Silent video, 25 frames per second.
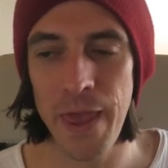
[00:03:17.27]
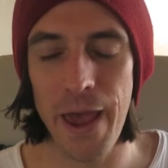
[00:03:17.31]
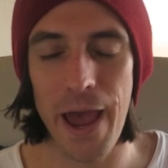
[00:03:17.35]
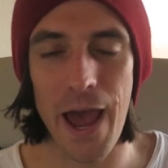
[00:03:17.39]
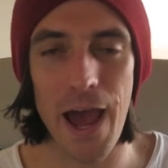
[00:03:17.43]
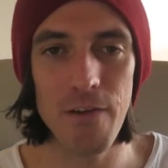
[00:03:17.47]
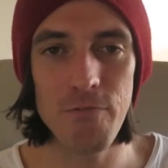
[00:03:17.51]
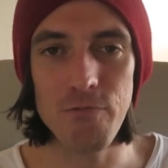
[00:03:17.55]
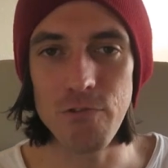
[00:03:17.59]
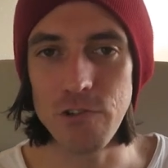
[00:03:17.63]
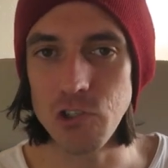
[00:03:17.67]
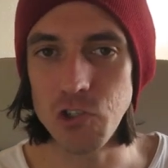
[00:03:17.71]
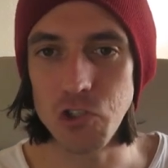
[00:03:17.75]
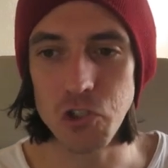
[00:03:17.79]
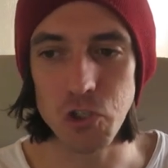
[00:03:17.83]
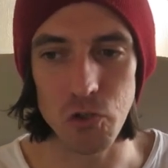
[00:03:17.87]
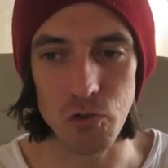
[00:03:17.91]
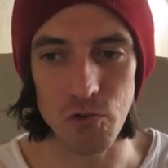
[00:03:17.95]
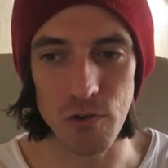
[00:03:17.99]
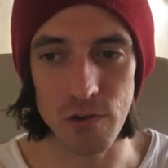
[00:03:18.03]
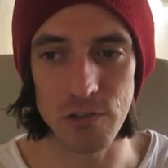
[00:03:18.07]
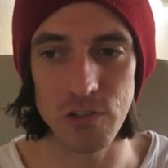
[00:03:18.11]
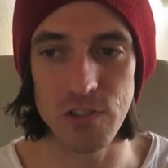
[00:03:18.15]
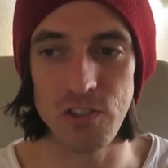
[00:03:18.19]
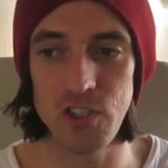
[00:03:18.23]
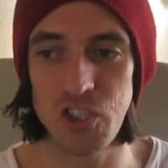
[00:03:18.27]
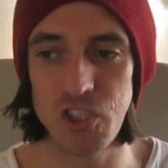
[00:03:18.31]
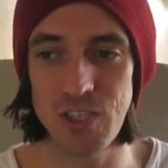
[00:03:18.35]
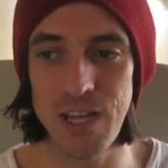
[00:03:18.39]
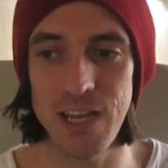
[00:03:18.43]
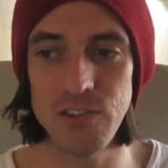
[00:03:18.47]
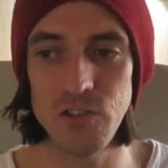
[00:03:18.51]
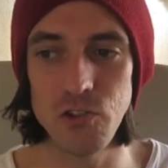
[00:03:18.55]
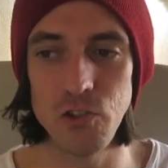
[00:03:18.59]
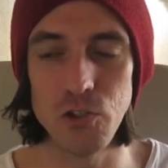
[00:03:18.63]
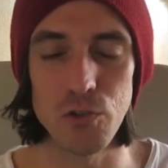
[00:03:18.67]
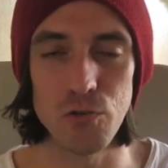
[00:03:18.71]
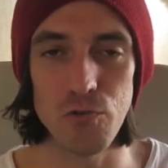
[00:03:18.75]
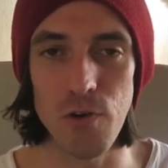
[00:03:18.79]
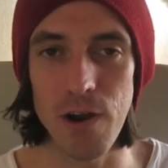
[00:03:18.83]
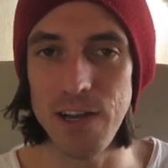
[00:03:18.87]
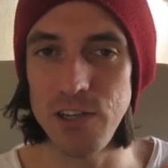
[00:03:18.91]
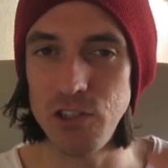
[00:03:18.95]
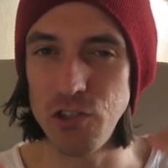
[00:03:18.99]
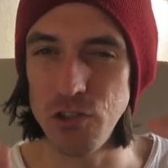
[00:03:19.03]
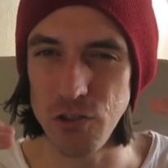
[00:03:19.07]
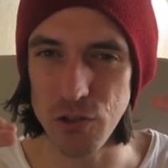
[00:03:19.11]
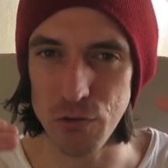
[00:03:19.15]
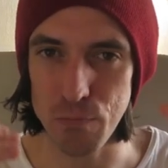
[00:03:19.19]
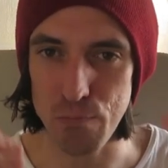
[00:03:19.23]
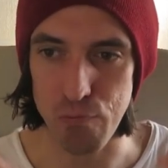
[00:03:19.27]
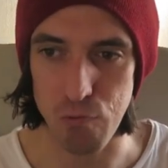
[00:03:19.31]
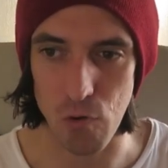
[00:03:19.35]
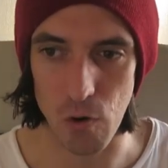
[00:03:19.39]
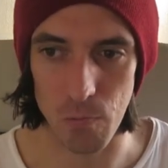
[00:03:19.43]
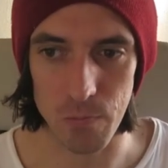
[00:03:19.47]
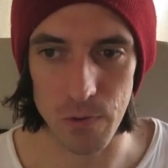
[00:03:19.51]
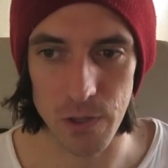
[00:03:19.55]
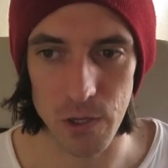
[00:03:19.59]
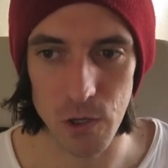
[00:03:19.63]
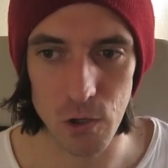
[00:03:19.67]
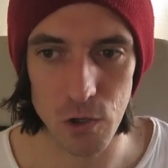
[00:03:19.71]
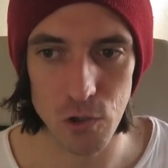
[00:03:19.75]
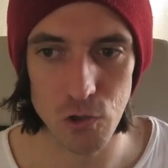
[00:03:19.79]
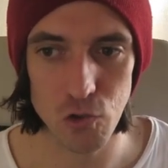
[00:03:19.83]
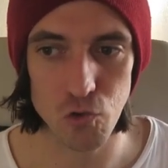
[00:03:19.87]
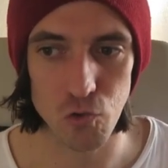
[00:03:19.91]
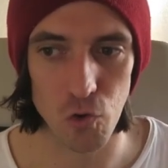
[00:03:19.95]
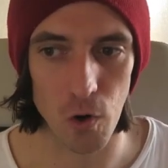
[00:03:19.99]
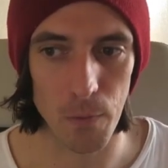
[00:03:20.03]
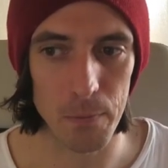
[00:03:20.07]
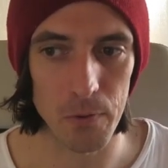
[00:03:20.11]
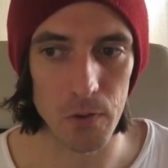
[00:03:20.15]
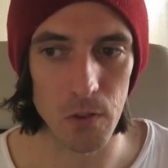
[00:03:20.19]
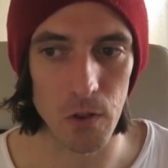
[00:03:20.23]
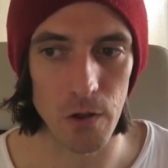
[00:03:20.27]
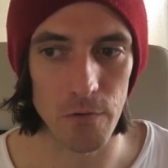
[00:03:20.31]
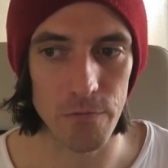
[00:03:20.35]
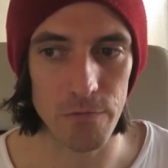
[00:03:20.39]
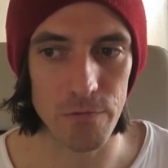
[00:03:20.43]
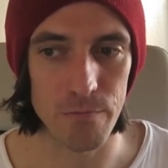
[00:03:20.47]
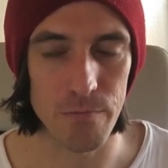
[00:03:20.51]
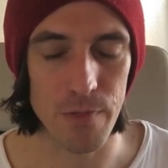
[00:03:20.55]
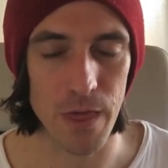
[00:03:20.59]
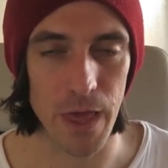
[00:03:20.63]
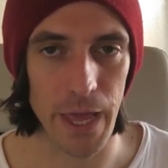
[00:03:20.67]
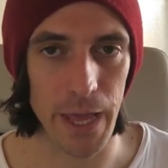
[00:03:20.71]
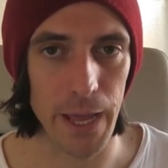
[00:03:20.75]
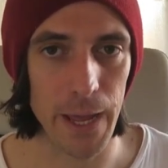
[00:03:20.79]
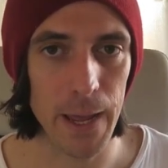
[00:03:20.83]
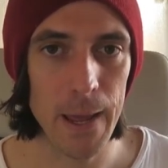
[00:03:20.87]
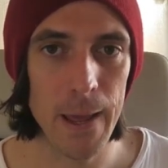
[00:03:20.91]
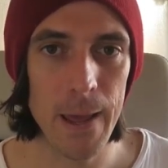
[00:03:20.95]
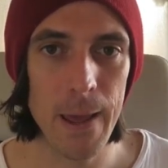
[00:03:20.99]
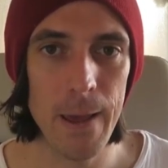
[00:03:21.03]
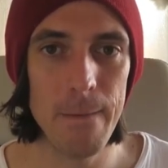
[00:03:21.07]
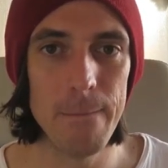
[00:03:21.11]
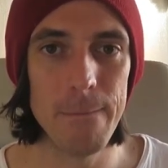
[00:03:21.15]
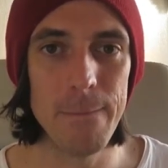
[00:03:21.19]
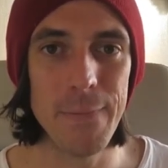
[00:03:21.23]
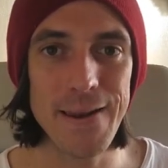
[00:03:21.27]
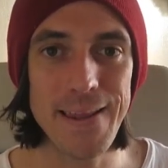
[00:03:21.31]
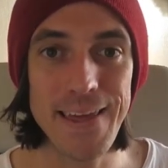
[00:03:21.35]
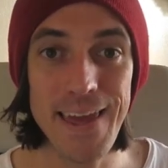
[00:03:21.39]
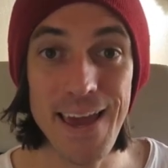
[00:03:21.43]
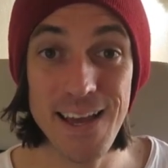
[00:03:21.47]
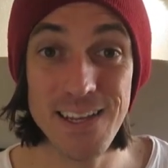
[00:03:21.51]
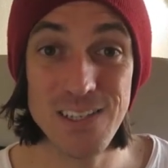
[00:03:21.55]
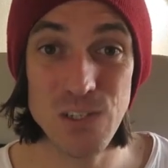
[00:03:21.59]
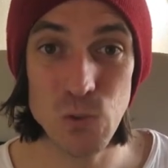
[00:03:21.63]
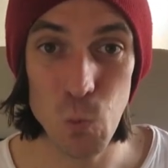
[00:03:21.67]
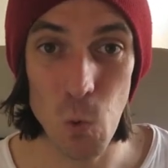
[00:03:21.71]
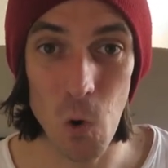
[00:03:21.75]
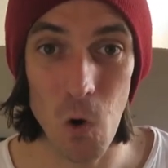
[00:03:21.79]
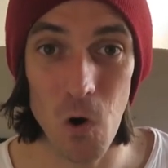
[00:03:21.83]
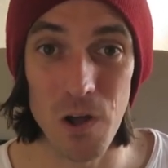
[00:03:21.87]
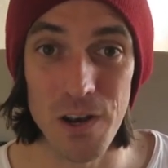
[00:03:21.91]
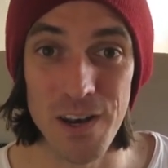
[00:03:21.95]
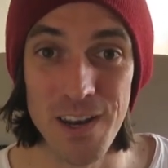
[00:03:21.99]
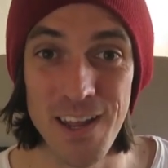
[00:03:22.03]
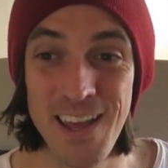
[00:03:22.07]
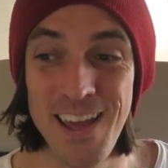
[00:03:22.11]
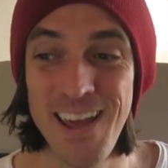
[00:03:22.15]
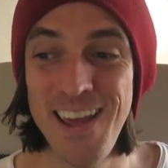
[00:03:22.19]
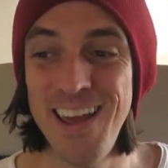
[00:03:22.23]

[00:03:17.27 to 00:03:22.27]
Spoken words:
Average session duration's probably going to drop a lot from there, but guess what?